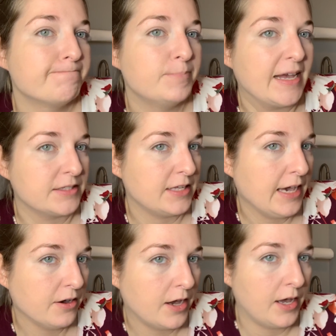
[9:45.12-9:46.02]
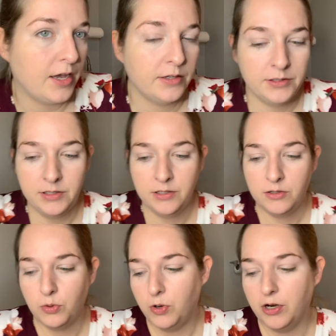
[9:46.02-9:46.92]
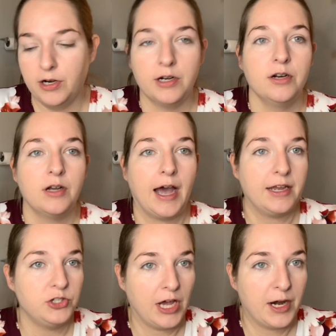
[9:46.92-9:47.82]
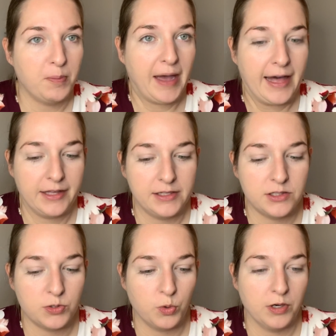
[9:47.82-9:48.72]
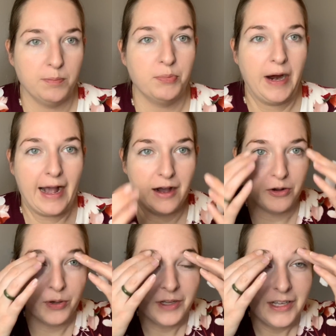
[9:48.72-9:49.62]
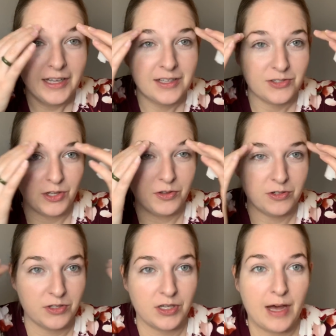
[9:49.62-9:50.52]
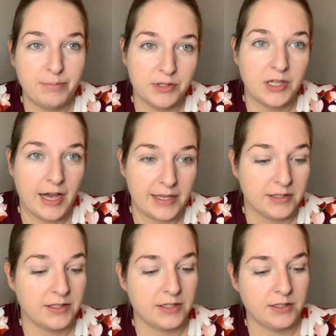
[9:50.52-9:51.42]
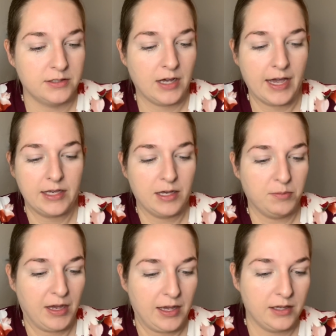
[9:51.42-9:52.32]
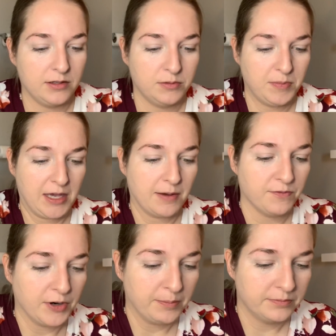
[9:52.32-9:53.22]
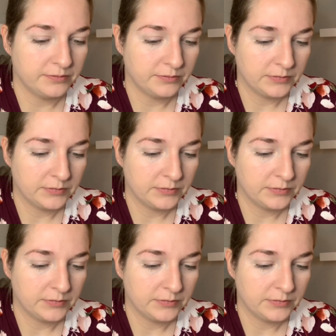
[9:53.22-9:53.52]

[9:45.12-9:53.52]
mascara or eyeshadow palettes or brow. So there's a couple lines I get my makeup from.